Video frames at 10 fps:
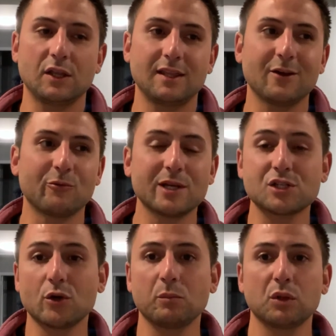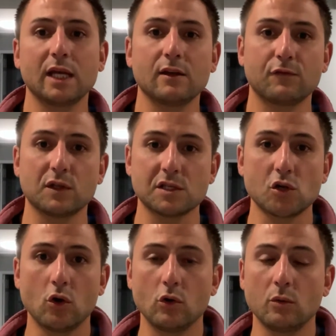The original plan for
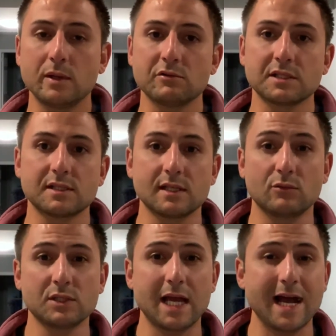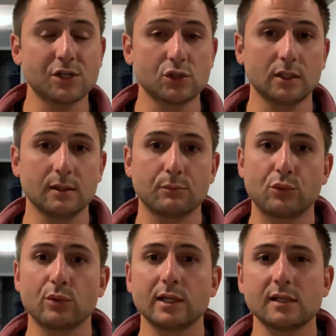this home, it was actually in
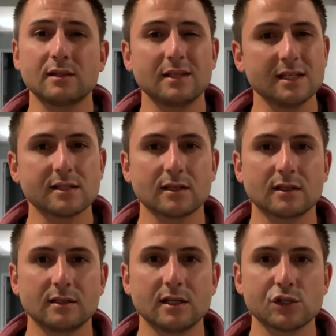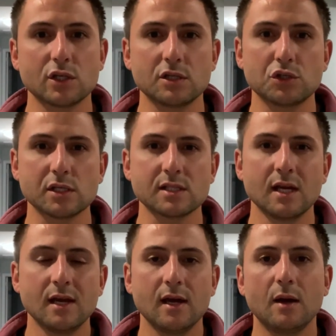pretty decent condition, just
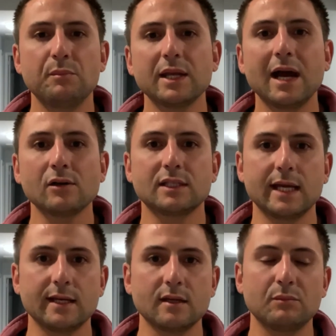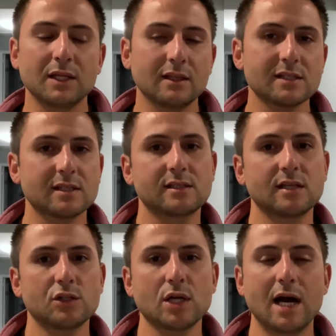a bit outdated, but this is
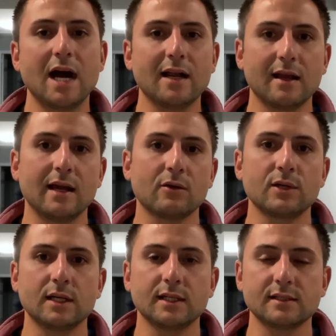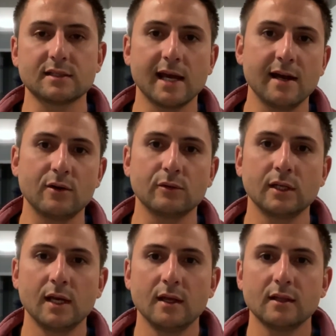such a hot area in
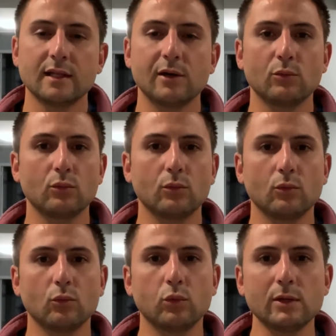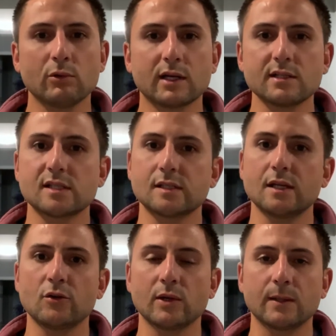town that we were
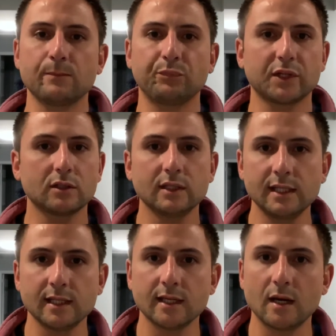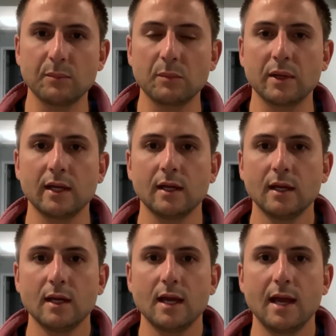considering cleaning it up a
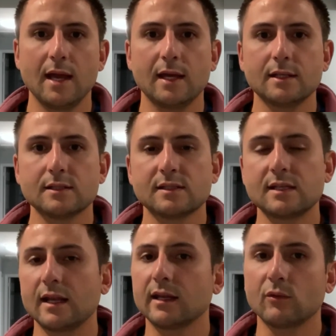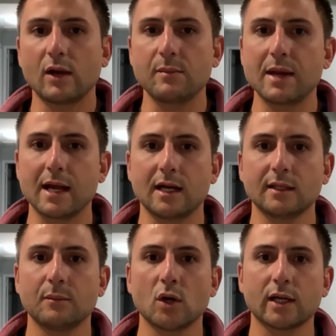bit and setting it right back
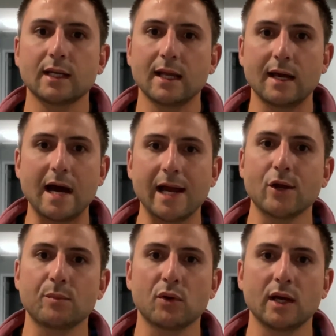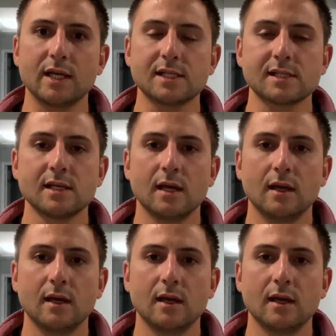on the market at a higher price,